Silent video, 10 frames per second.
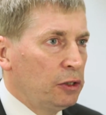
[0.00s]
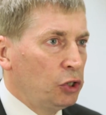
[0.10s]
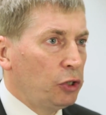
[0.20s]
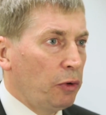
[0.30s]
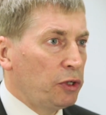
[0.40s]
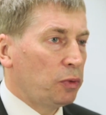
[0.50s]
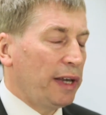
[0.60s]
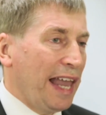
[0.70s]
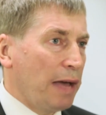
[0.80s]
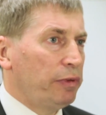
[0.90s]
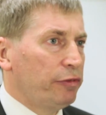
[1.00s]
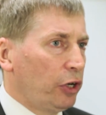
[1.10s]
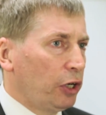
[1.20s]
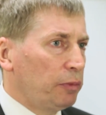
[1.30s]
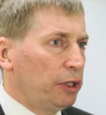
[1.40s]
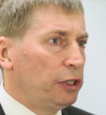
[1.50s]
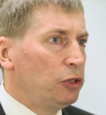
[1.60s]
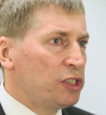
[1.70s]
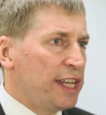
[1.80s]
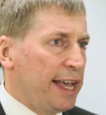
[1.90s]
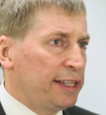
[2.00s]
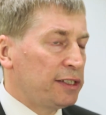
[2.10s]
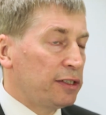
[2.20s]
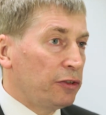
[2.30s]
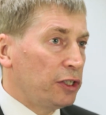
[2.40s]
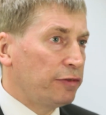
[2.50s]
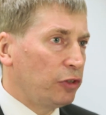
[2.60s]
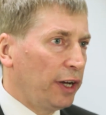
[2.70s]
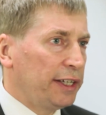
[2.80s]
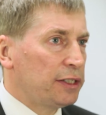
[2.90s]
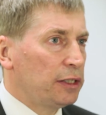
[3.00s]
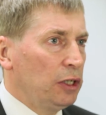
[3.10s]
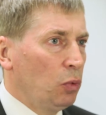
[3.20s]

you go into a lab environment and you test the device